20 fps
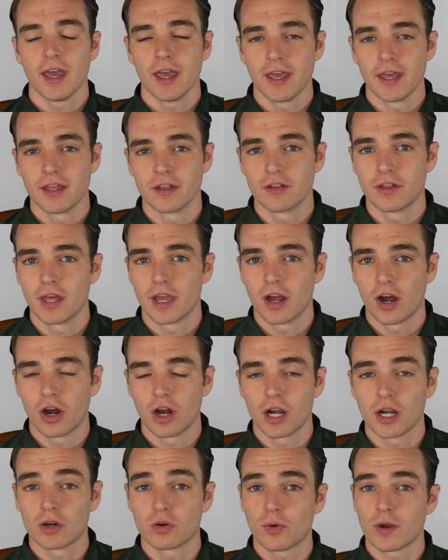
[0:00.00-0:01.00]
and they
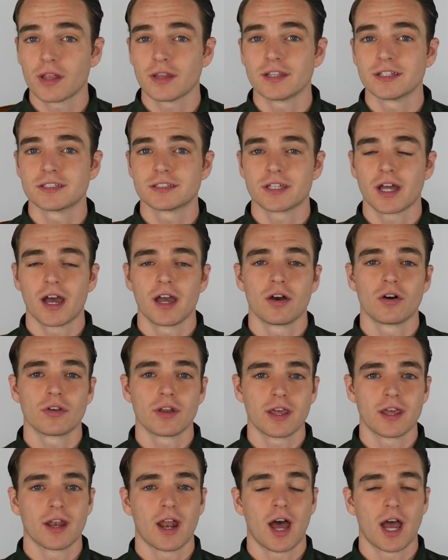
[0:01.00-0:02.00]
are greatly styled
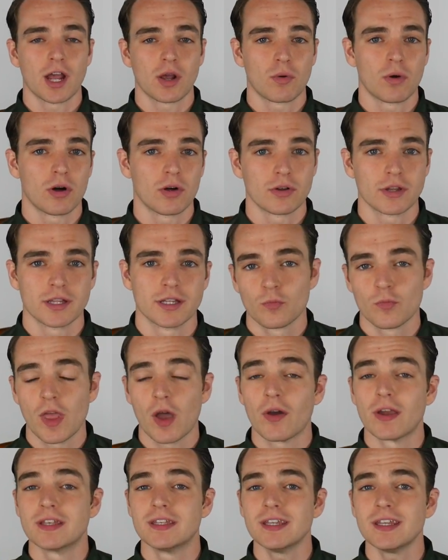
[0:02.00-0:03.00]
and high quality.
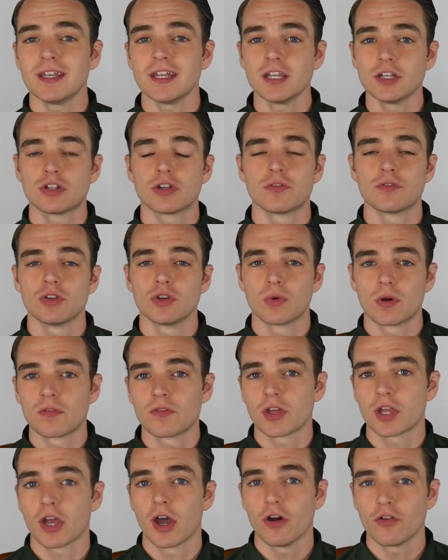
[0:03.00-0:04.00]
Now, I did interview one of
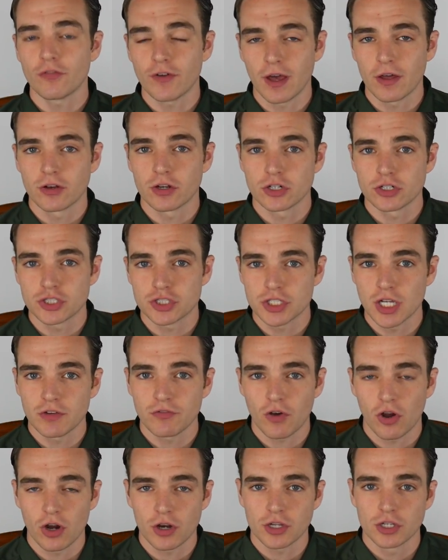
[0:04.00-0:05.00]
the co-founders,
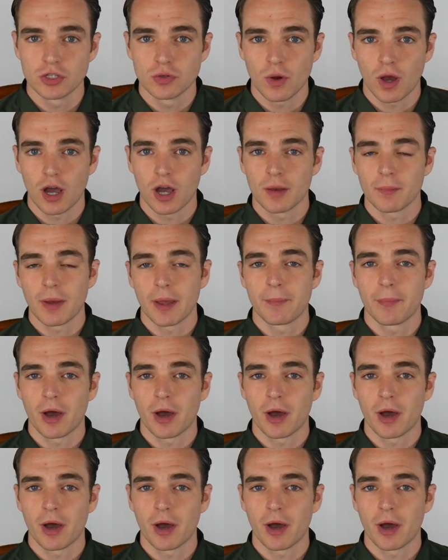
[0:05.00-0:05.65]
Jeff Argue, on my